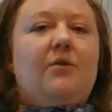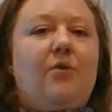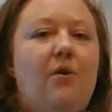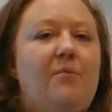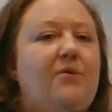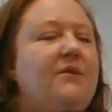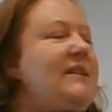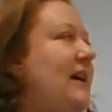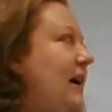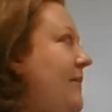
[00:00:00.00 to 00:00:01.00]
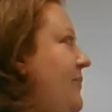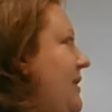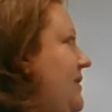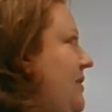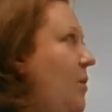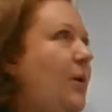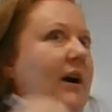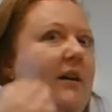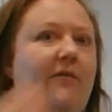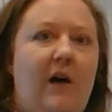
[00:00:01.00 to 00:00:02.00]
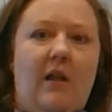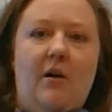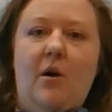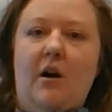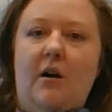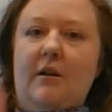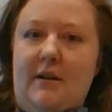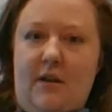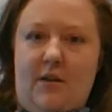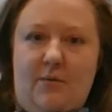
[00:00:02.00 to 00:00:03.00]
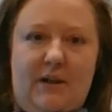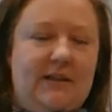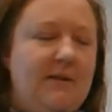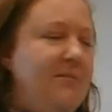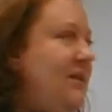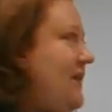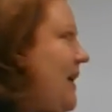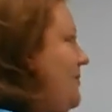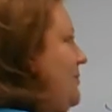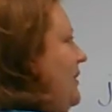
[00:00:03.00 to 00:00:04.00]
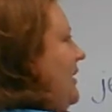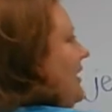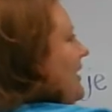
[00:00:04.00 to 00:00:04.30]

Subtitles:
Commencer. So we're going to follow our 3 simple steps. We're going